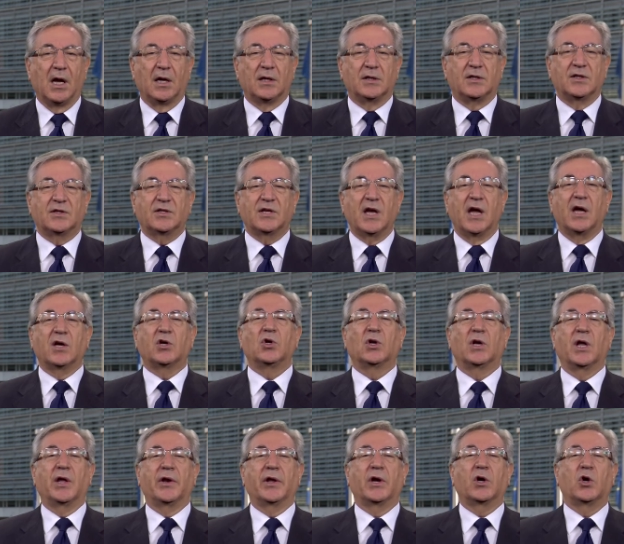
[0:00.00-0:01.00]
The
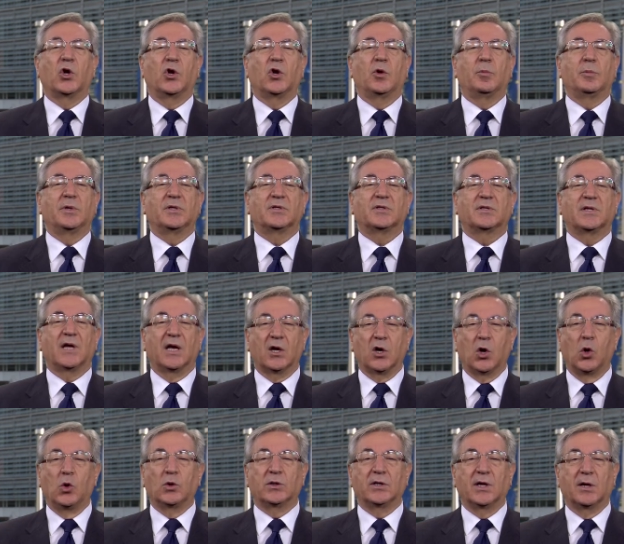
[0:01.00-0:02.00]
Circular Economy
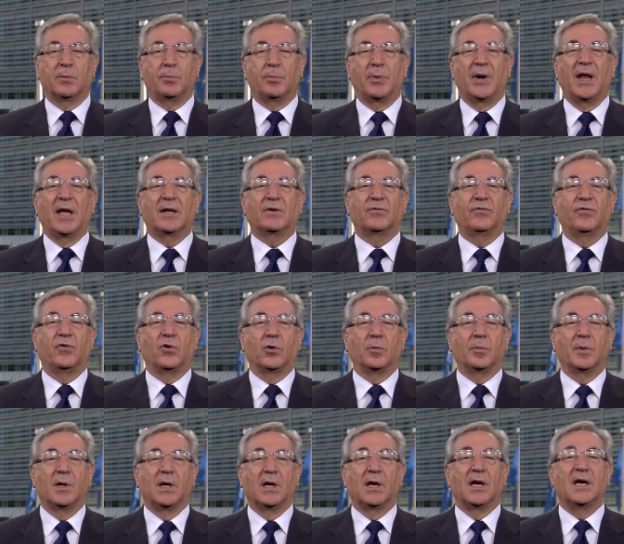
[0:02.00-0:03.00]
Stakeholder Platform
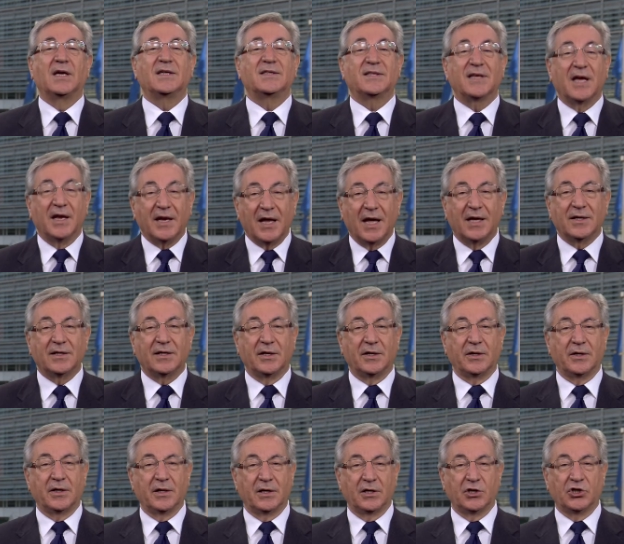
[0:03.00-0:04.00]
is
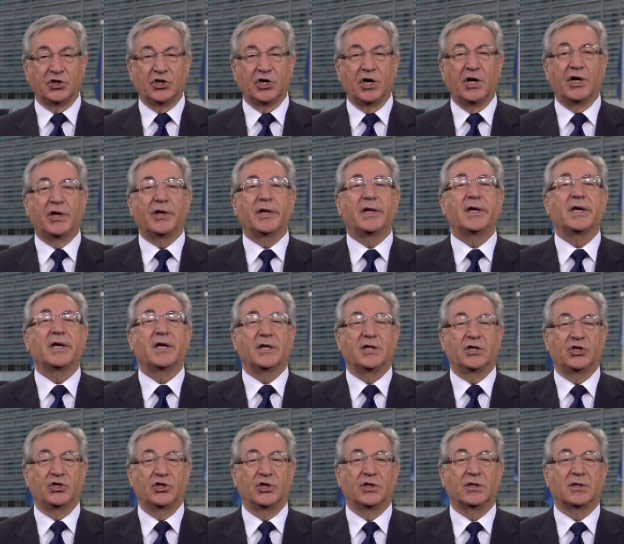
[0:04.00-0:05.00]
another sharing
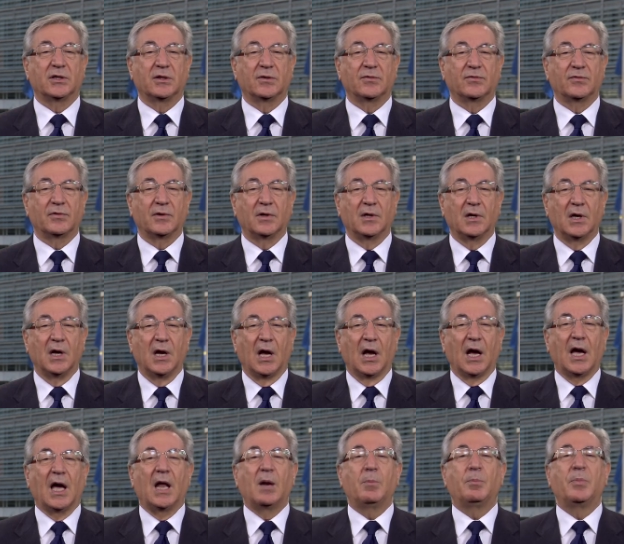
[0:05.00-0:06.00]
initiative,
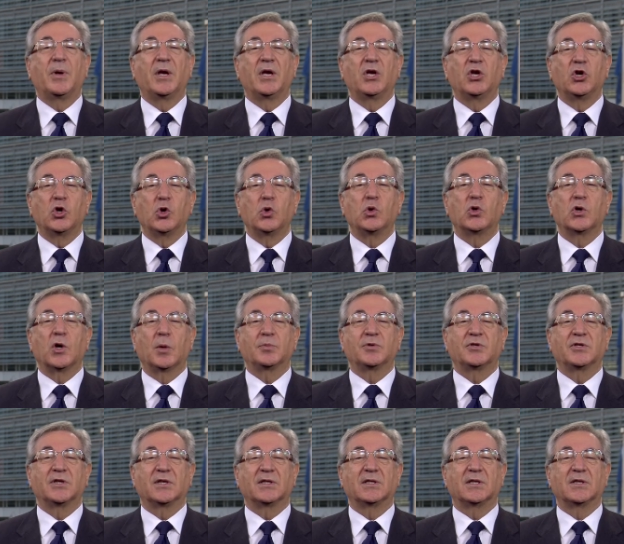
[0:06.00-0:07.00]
helping Europe's
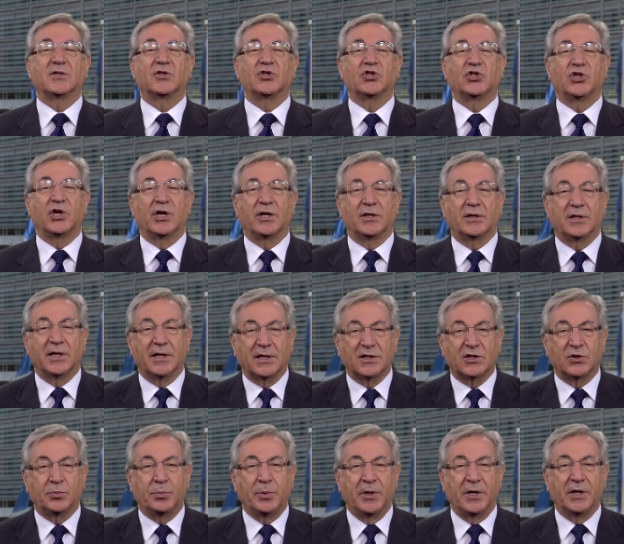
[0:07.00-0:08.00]
cities share their
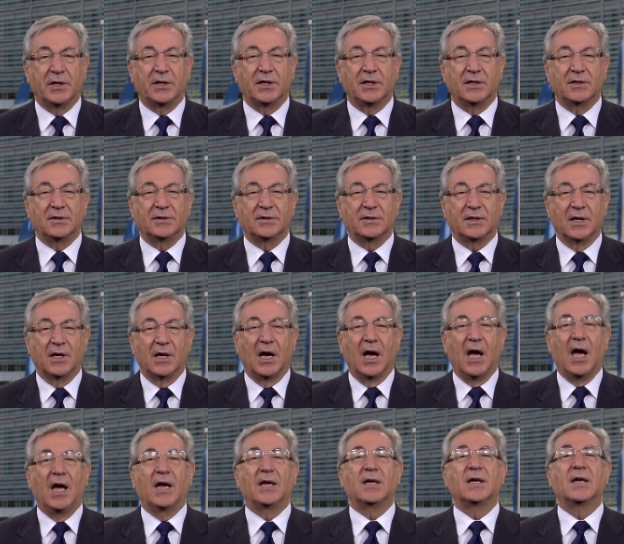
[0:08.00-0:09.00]
experience
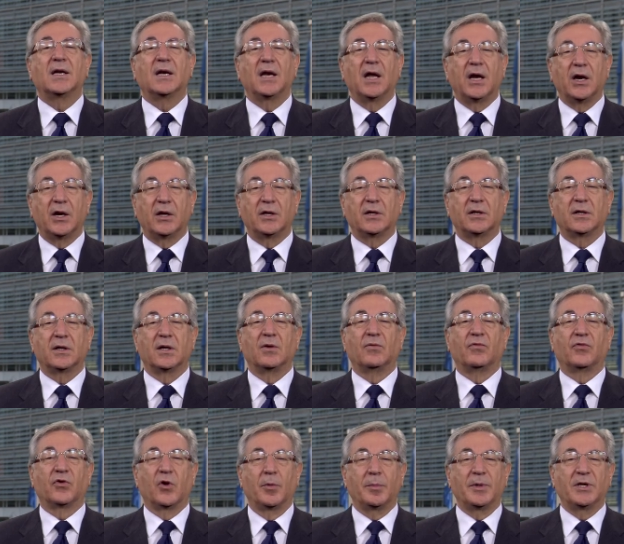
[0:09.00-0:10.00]
and learn
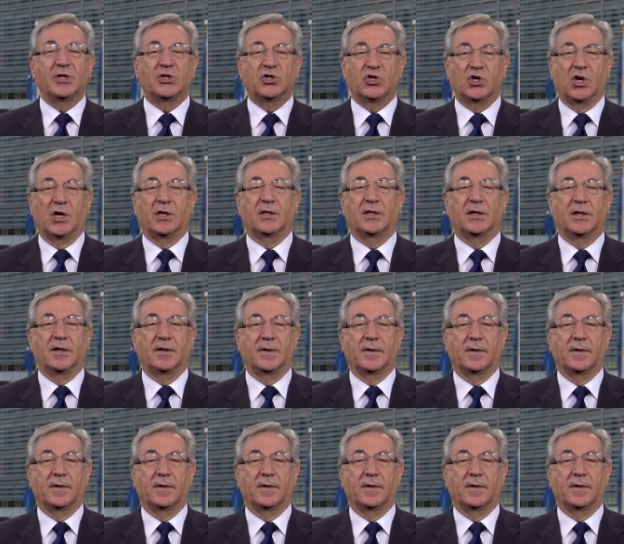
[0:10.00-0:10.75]
from each other.